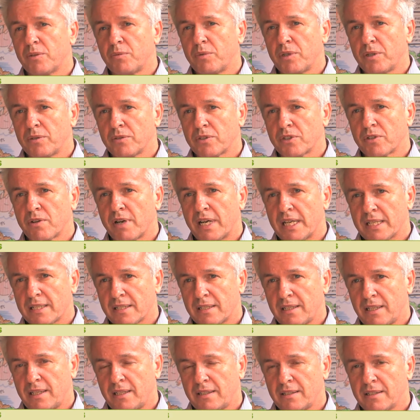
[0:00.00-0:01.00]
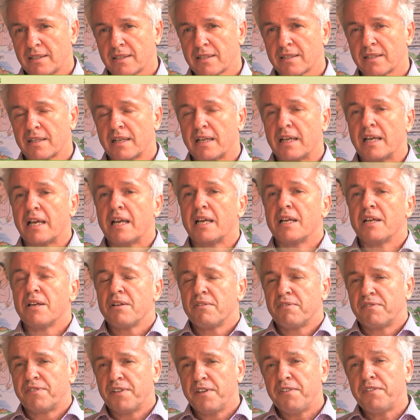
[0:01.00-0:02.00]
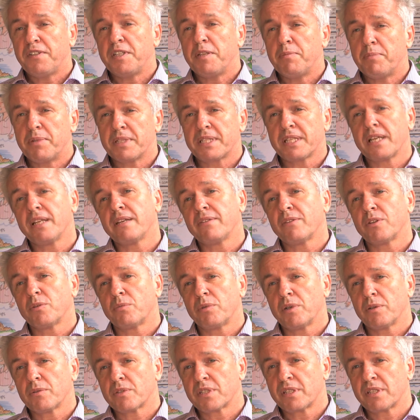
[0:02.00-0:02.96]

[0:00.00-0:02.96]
world's grasslands, 50% of the world's